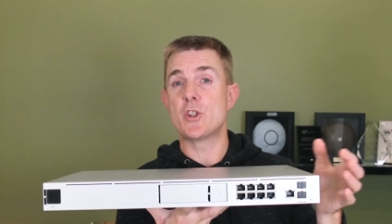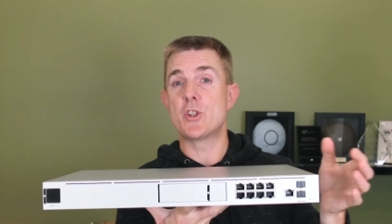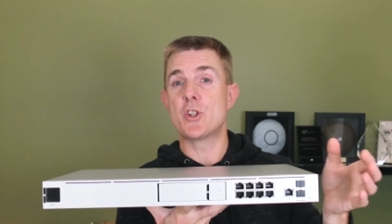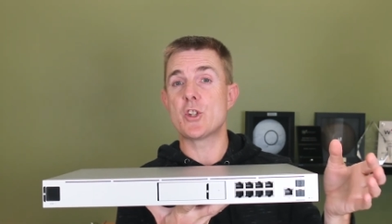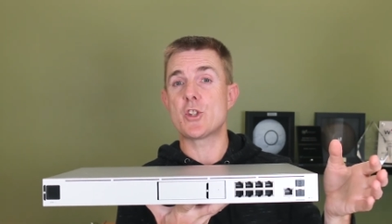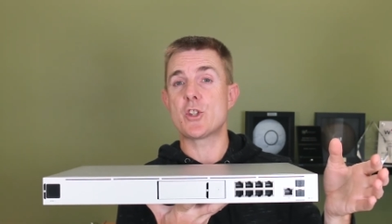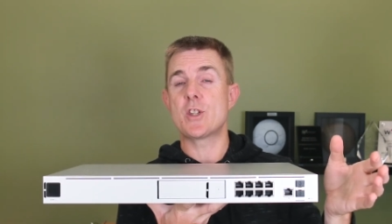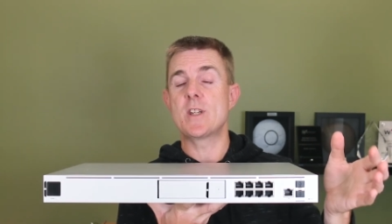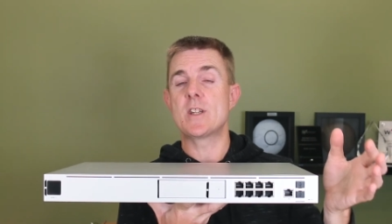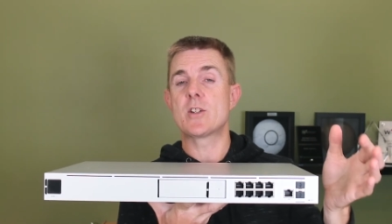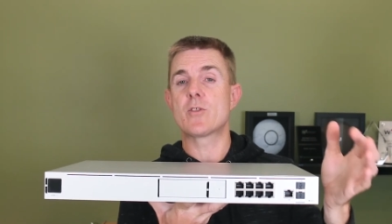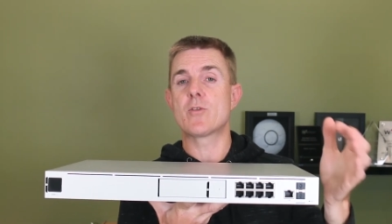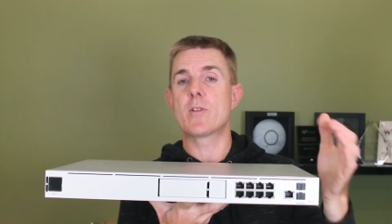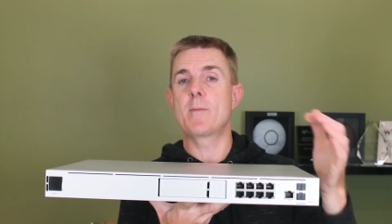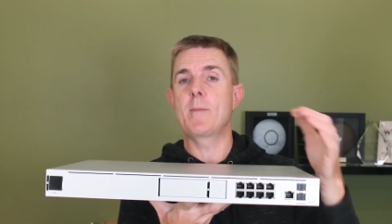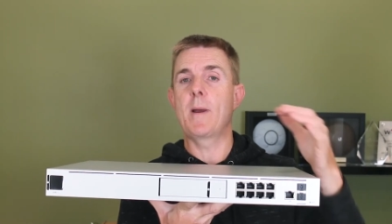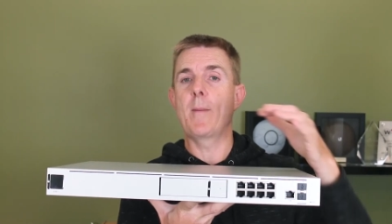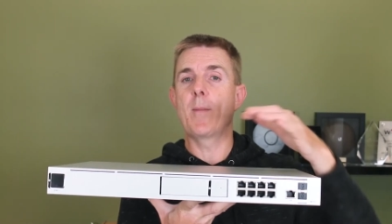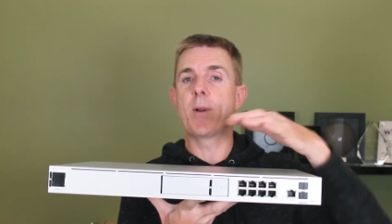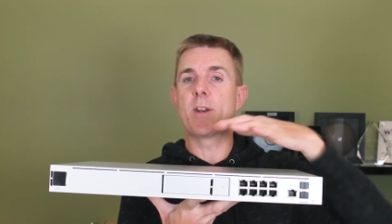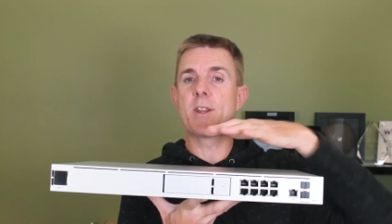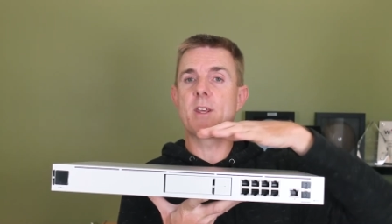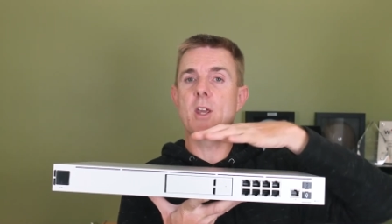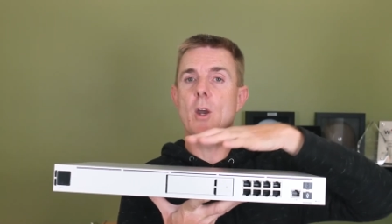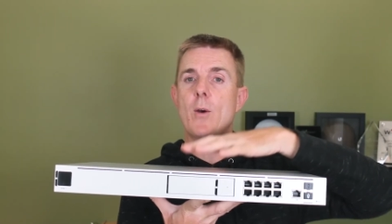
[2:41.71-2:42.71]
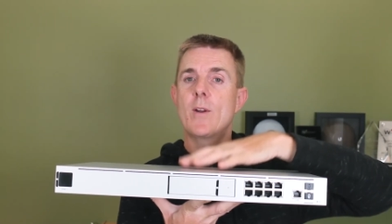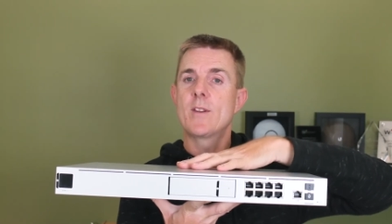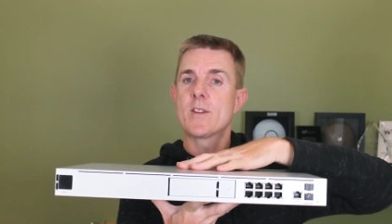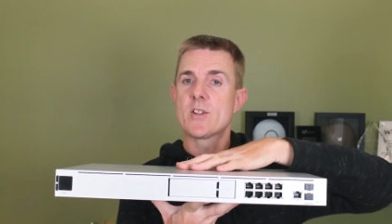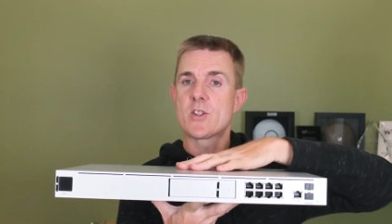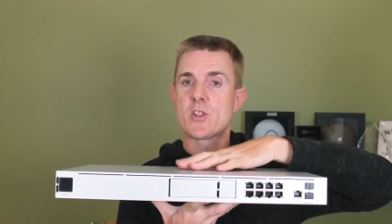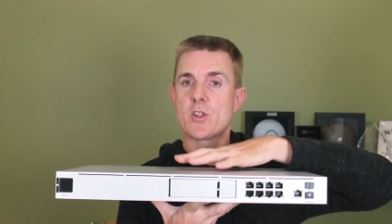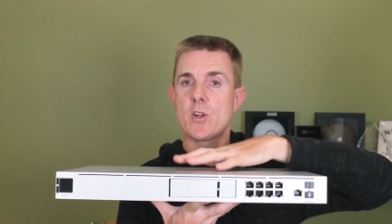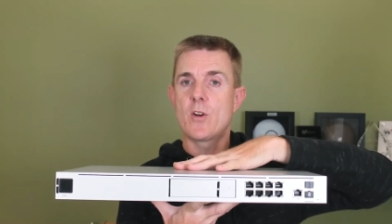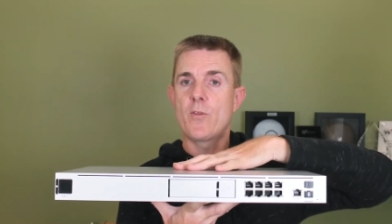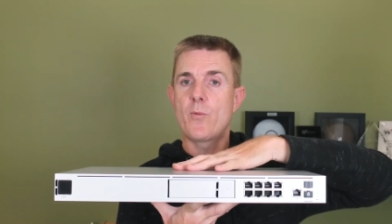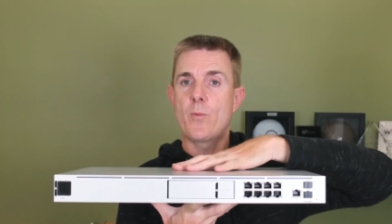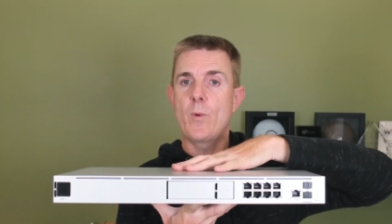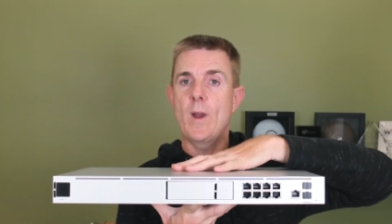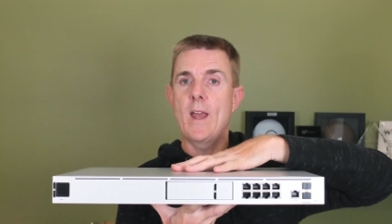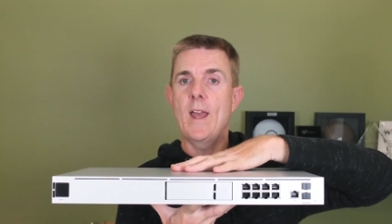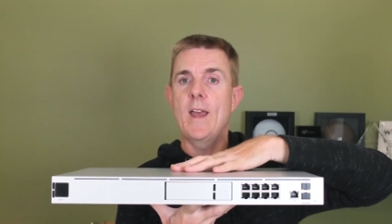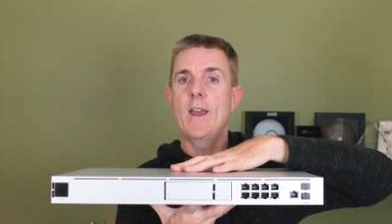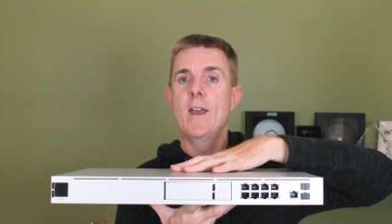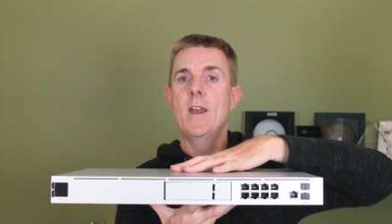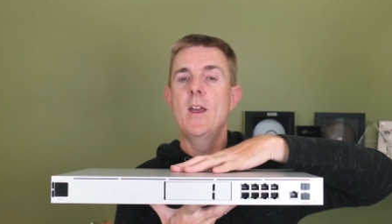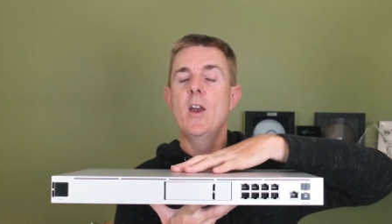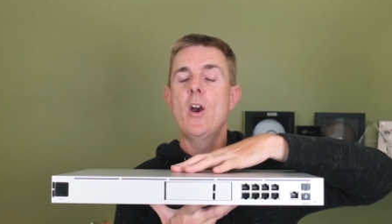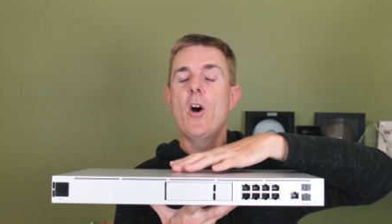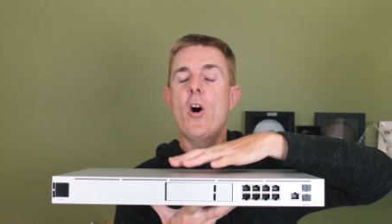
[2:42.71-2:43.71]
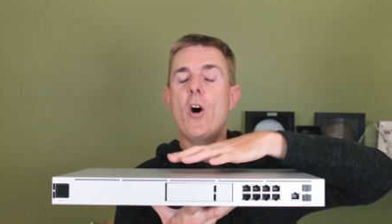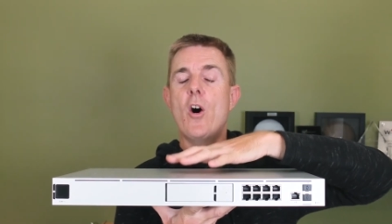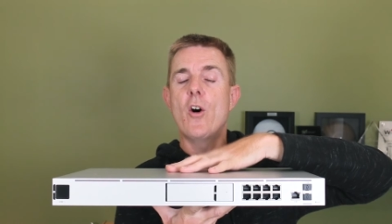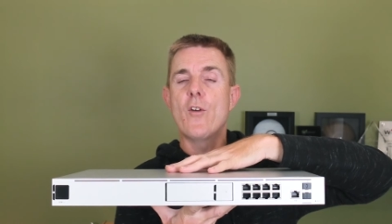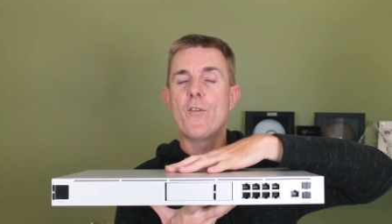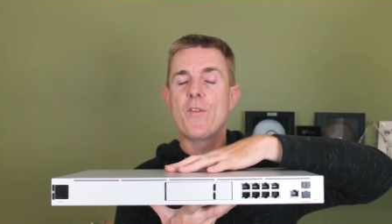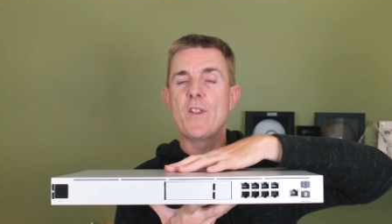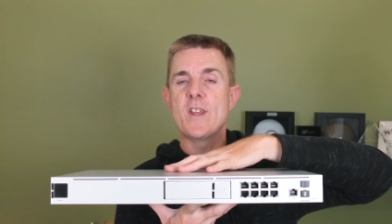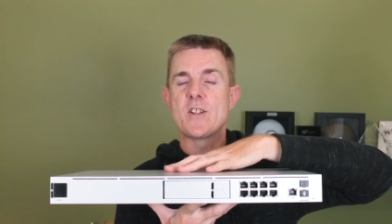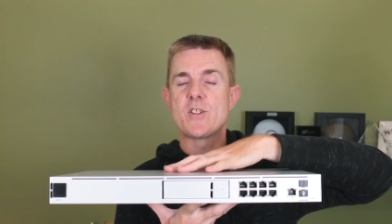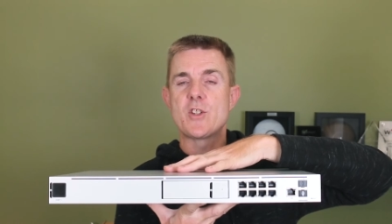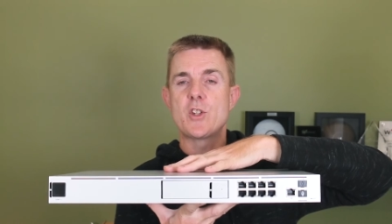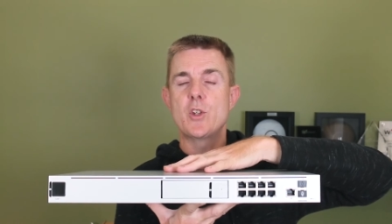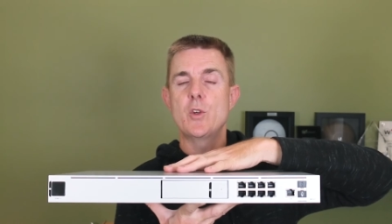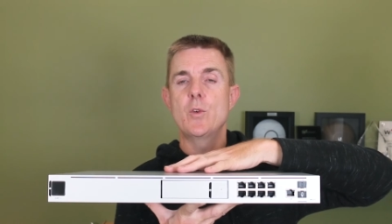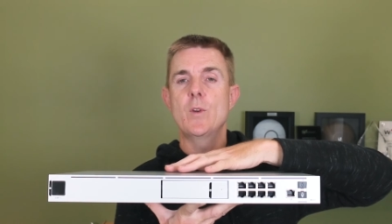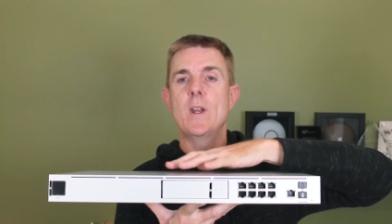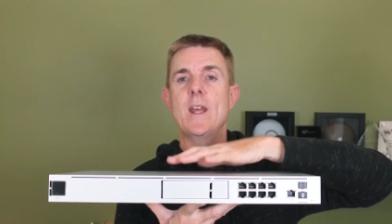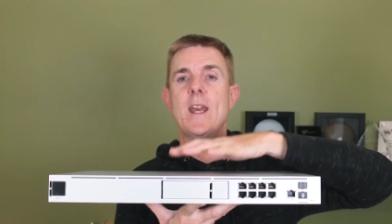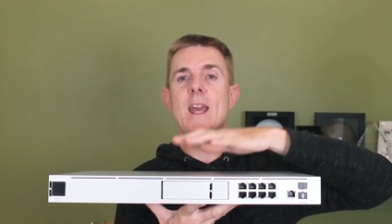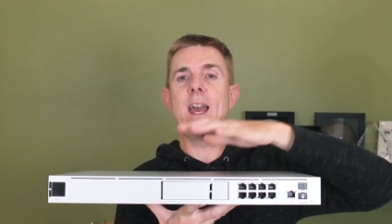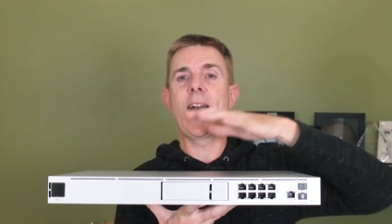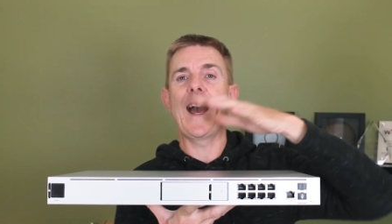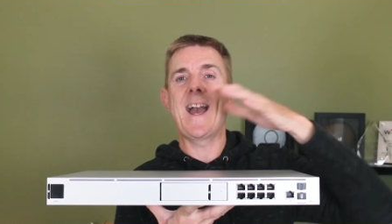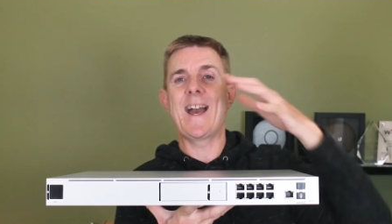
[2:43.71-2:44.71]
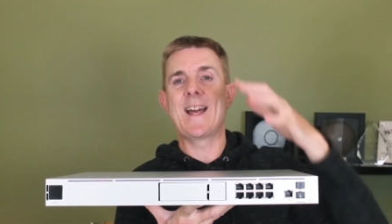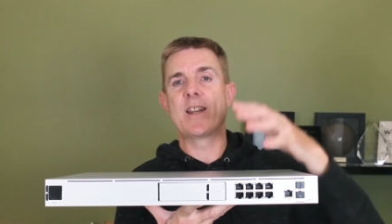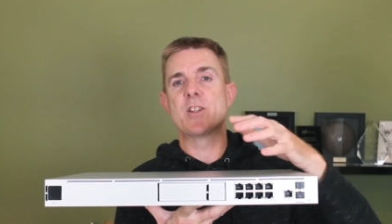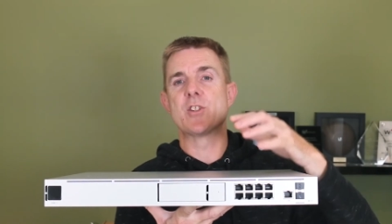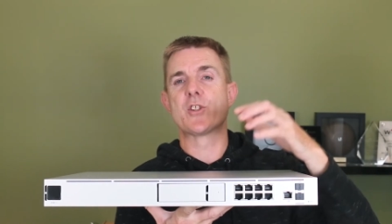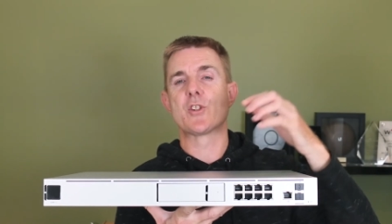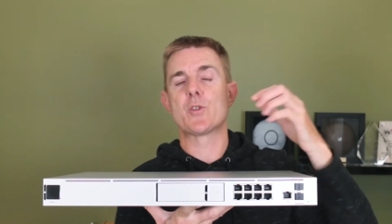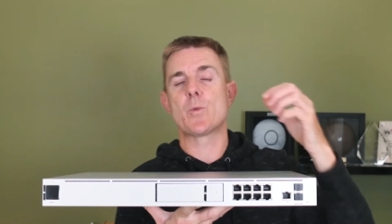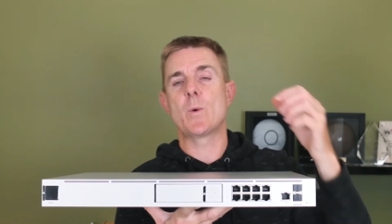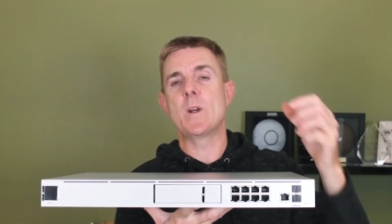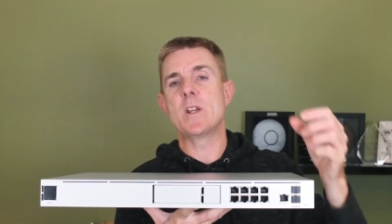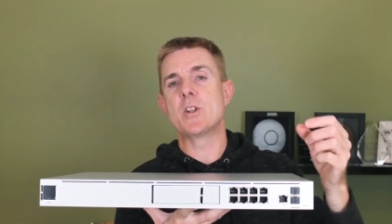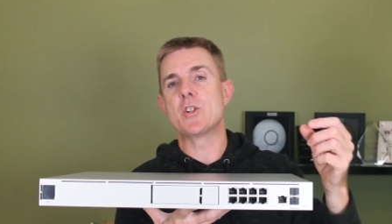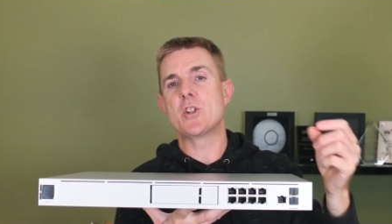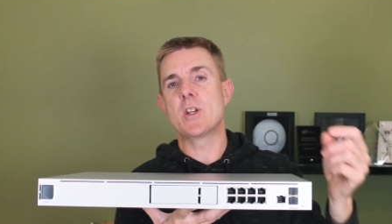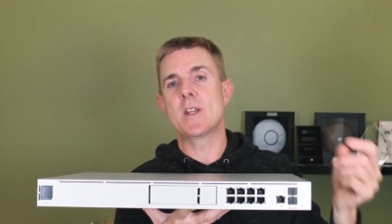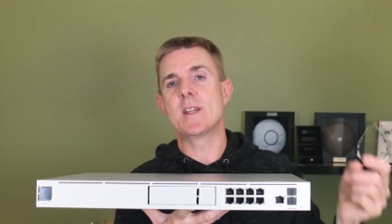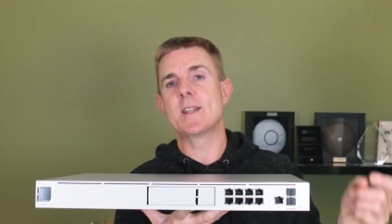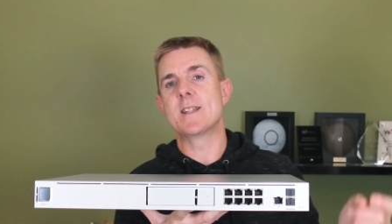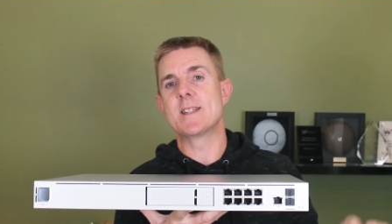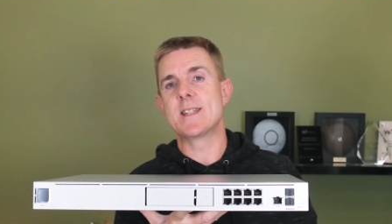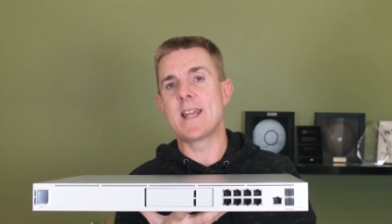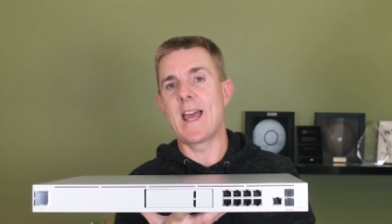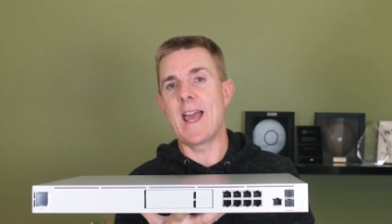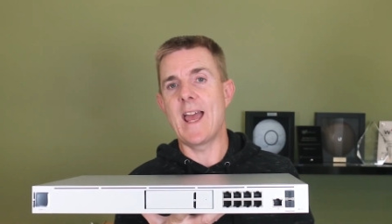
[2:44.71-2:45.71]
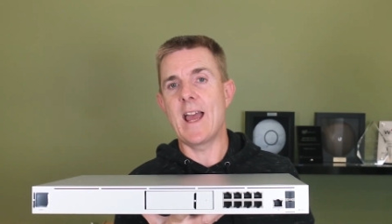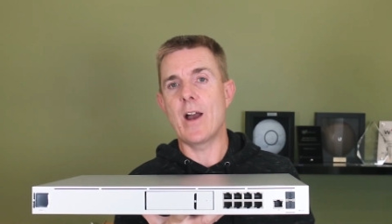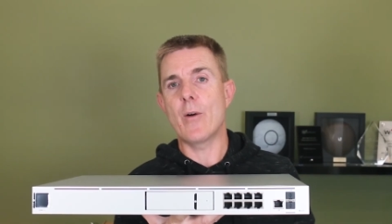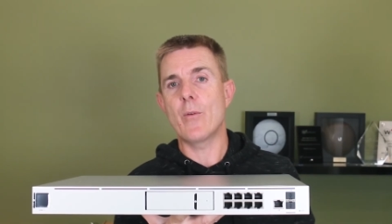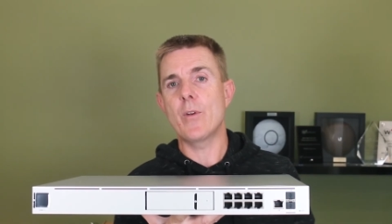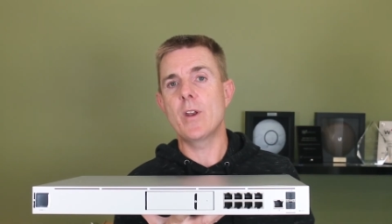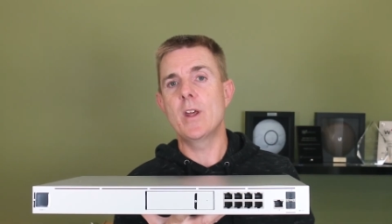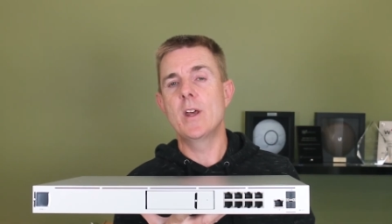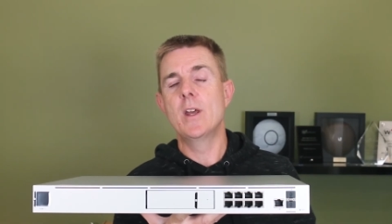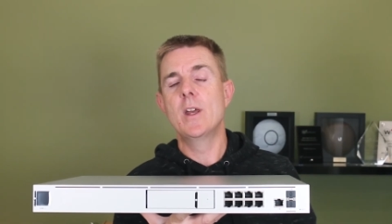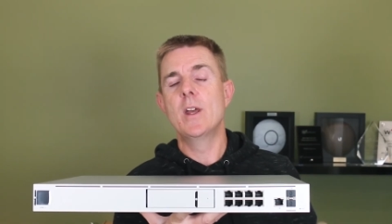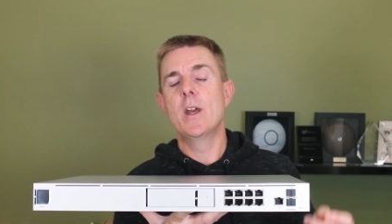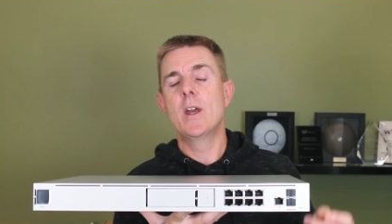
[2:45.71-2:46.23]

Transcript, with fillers: You just need to remember to go in the software of this unit and switch it down